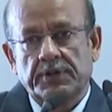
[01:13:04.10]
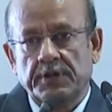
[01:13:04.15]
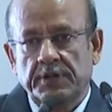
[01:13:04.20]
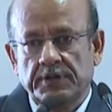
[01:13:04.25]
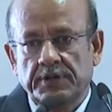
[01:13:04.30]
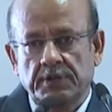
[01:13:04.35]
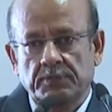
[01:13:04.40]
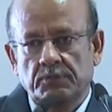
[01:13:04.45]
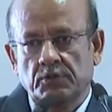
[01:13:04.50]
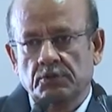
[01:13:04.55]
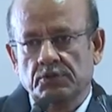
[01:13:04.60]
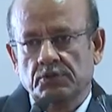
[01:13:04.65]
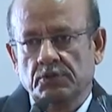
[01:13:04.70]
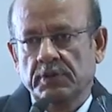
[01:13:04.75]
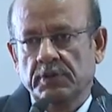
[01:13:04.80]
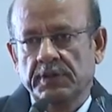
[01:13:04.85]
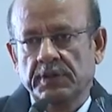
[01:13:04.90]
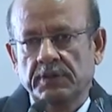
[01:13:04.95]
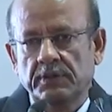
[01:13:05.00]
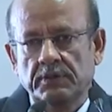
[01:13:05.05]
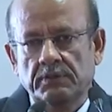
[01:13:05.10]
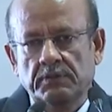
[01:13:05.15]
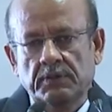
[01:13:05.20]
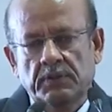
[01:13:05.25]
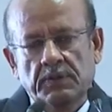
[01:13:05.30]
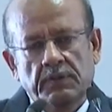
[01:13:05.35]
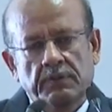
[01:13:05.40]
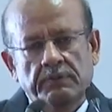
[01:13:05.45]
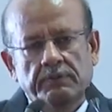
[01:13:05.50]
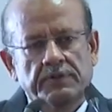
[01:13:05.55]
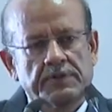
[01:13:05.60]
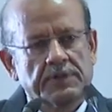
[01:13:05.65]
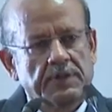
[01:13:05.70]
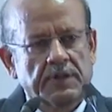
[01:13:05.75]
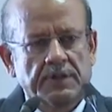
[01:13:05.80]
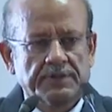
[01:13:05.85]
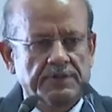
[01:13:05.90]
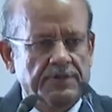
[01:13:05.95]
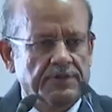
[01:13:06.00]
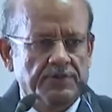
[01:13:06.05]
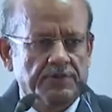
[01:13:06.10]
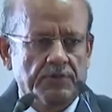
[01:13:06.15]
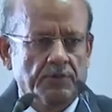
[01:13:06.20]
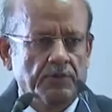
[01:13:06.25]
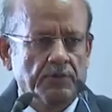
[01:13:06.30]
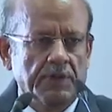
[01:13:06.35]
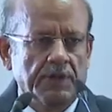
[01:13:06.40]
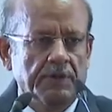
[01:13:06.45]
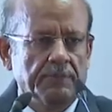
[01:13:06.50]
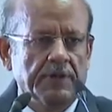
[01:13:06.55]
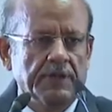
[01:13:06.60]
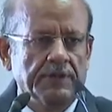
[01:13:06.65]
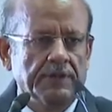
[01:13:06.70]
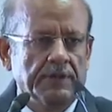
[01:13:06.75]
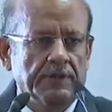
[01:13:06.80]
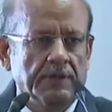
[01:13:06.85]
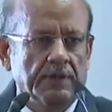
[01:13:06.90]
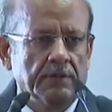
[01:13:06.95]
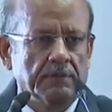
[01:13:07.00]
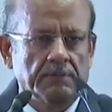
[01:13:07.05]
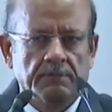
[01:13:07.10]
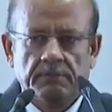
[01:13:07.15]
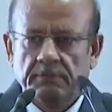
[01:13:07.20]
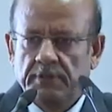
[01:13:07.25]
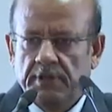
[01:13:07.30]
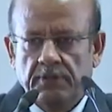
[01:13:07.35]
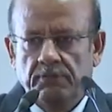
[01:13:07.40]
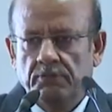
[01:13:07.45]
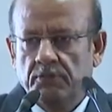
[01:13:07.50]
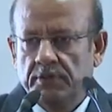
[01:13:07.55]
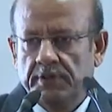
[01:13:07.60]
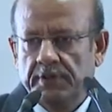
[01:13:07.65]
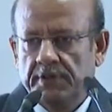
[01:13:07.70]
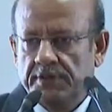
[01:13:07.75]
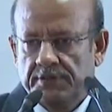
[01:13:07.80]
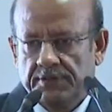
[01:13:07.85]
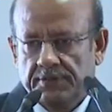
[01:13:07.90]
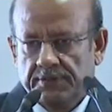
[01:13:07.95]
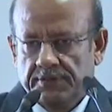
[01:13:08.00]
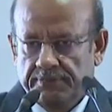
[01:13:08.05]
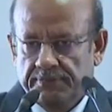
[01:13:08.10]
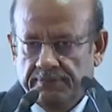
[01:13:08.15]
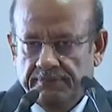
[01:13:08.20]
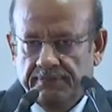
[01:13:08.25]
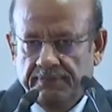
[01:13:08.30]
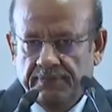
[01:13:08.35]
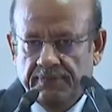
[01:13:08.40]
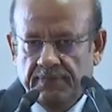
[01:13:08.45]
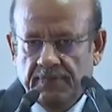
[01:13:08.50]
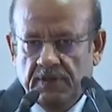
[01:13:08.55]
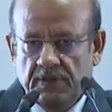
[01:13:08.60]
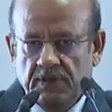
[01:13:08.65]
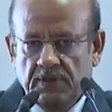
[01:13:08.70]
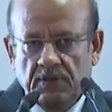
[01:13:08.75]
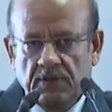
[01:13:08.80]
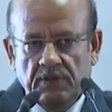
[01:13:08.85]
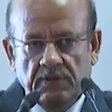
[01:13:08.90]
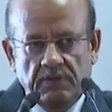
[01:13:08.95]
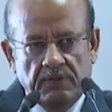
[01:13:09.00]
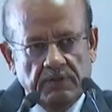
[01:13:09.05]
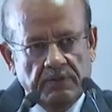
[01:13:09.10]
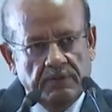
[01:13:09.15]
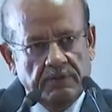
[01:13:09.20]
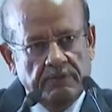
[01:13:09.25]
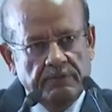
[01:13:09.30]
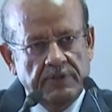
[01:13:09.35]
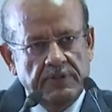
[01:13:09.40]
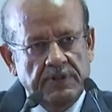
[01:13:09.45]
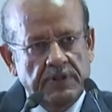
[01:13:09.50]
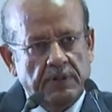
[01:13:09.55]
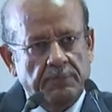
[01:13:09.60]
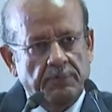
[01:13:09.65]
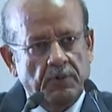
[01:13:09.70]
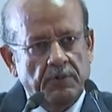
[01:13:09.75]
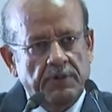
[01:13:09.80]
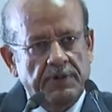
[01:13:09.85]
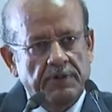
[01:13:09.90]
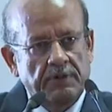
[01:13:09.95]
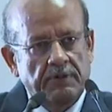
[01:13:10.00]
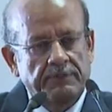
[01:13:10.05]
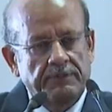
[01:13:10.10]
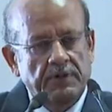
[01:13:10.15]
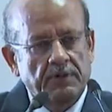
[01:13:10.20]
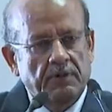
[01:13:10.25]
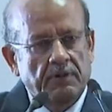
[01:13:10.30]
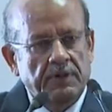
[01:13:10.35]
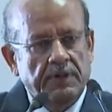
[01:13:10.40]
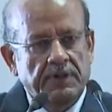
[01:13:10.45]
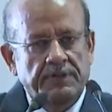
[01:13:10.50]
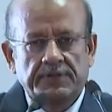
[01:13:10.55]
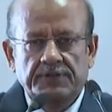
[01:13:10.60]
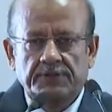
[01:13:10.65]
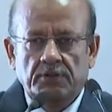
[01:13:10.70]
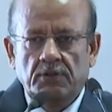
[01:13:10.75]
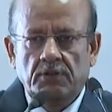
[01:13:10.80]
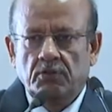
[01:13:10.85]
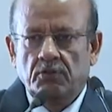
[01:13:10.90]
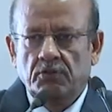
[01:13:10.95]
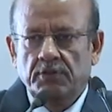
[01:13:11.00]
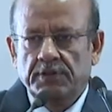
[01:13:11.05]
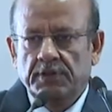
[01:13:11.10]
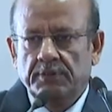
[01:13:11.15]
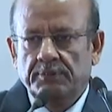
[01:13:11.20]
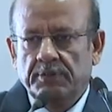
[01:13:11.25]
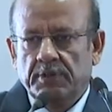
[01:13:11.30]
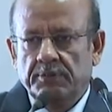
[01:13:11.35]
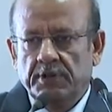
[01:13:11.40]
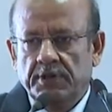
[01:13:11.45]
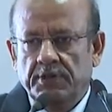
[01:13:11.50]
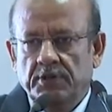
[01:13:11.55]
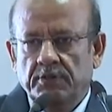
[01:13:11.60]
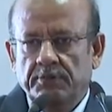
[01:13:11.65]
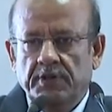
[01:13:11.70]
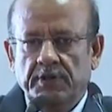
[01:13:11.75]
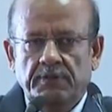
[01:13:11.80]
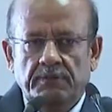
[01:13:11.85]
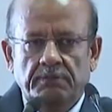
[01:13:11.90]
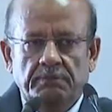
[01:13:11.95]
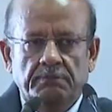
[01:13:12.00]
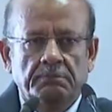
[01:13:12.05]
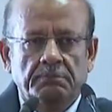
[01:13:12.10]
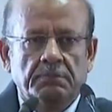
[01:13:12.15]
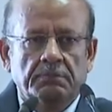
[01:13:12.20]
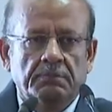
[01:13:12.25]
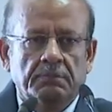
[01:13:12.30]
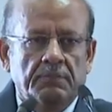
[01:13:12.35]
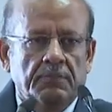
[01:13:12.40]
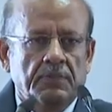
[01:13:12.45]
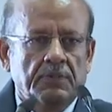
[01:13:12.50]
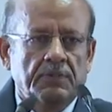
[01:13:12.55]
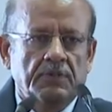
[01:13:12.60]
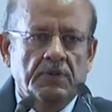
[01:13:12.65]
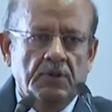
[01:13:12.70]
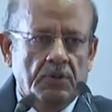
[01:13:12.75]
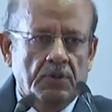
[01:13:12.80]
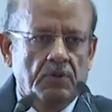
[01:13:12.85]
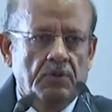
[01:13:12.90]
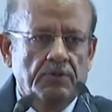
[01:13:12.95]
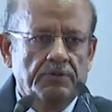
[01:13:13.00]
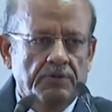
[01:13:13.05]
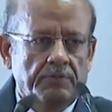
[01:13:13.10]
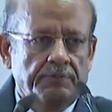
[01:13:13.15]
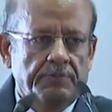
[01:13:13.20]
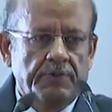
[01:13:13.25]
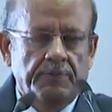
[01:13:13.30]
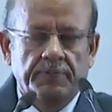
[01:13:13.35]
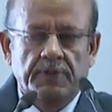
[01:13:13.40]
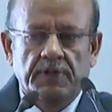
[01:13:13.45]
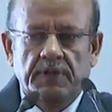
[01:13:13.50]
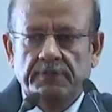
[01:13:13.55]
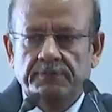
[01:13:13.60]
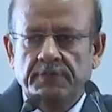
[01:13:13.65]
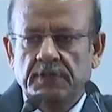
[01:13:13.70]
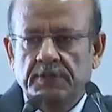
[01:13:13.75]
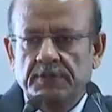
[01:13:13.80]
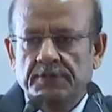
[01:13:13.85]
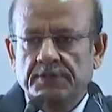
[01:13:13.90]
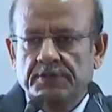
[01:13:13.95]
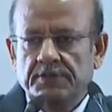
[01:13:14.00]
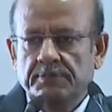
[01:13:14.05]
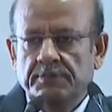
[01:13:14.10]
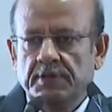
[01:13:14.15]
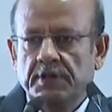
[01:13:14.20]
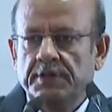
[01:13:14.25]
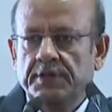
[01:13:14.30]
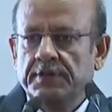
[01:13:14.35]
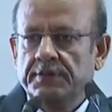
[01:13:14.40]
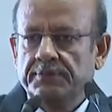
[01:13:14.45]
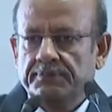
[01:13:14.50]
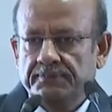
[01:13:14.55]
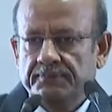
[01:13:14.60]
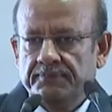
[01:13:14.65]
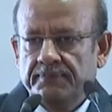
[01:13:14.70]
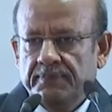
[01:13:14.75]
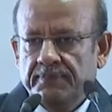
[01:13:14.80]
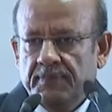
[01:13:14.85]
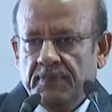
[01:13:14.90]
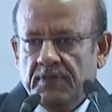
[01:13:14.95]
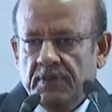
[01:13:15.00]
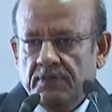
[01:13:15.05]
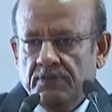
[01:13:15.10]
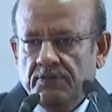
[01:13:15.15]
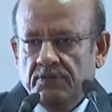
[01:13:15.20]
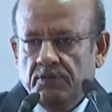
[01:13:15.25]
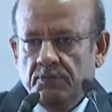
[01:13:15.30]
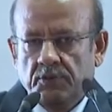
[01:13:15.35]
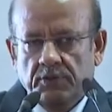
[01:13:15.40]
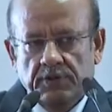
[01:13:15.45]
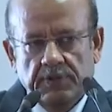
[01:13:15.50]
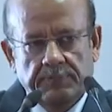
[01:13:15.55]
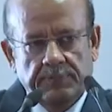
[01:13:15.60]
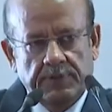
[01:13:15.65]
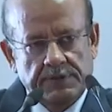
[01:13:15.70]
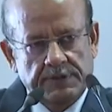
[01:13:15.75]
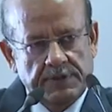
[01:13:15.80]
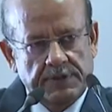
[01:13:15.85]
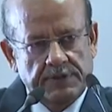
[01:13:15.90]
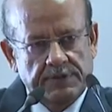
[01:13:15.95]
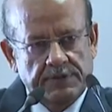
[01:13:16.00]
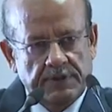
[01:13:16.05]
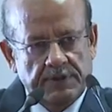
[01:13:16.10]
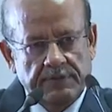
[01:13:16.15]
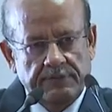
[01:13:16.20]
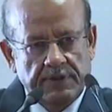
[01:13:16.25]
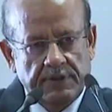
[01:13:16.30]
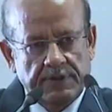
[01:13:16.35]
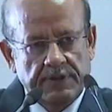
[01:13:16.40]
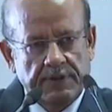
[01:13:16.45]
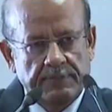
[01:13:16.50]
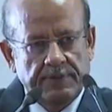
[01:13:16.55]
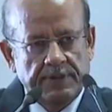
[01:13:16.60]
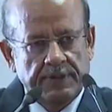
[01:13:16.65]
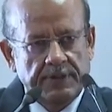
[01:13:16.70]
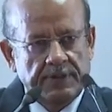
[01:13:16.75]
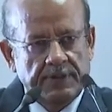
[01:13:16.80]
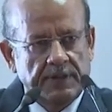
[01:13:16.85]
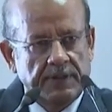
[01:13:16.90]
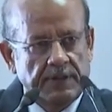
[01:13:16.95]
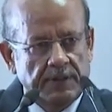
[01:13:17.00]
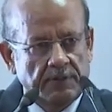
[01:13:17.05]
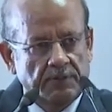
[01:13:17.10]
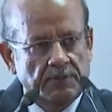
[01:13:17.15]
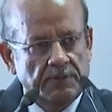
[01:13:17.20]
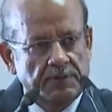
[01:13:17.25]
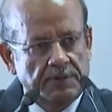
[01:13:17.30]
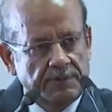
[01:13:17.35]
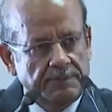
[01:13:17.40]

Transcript: in the books only, which are accessed only by the advocates. With the uploading of the order, these all go in the public domain. Crores of people have the accessibility. Suppose a person is convicted by a trial court,